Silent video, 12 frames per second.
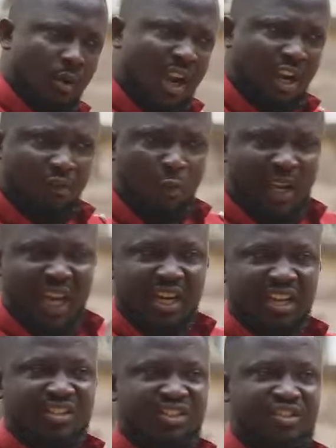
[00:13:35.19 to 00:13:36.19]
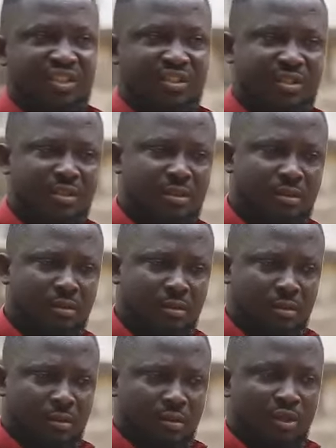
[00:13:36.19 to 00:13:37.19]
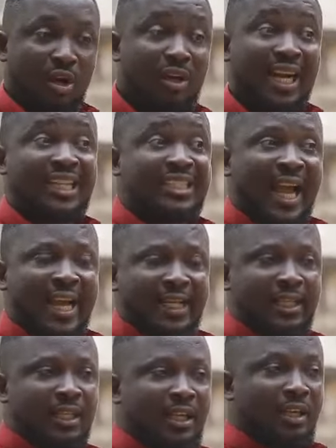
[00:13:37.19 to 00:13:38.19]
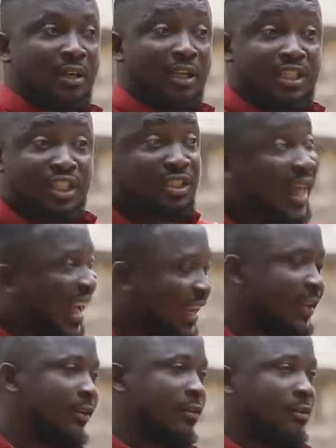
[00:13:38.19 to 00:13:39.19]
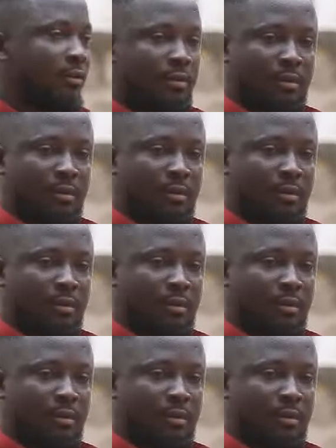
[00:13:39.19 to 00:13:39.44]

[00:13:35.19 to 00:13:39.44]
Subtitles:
What kind of wickedness is this? Your grandchild is dying.